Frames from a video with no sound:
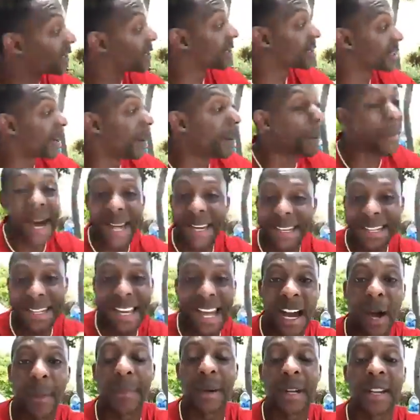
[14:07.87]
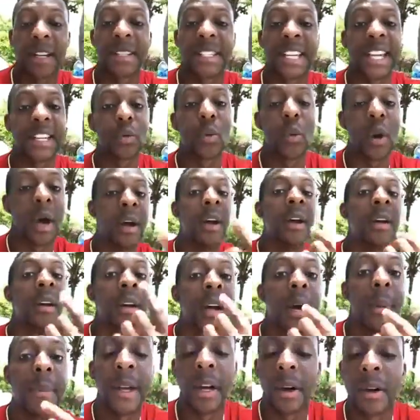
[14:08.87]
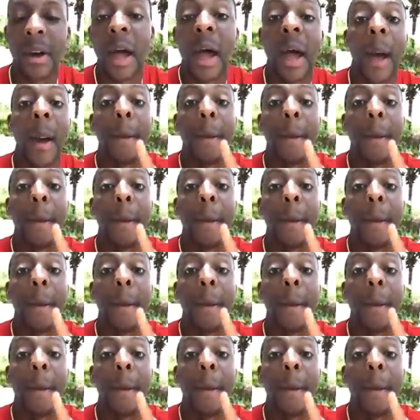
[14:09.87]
to somebody now. Because guess what? Come here.